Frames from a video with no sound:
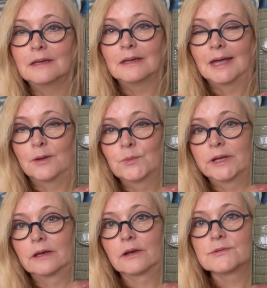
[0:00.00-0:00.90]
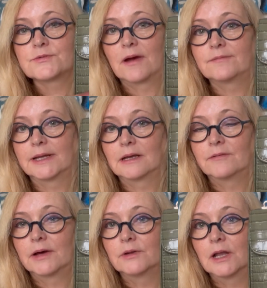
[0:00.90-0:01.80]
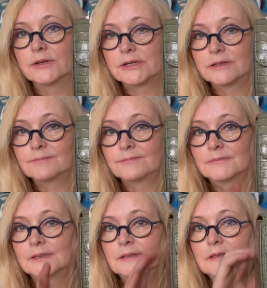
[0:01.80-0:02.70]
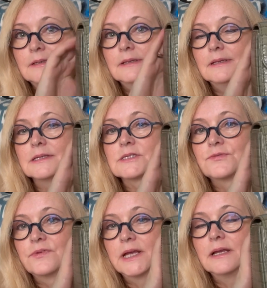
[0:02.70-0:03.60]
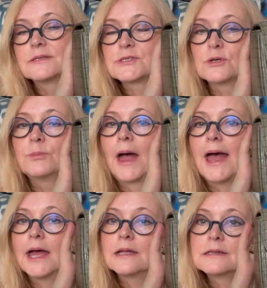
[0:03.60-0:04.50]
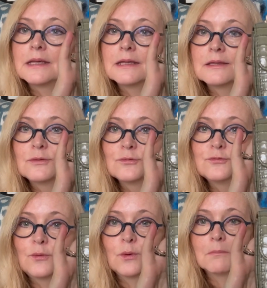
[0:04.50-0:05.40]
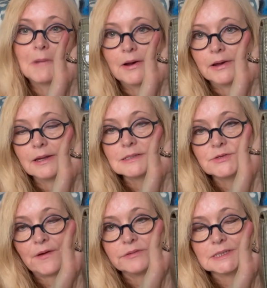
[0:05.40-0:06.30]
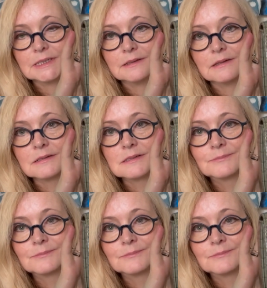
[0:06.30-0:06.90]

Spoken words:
And when I go traveling around London, it's really super handy for my travel card.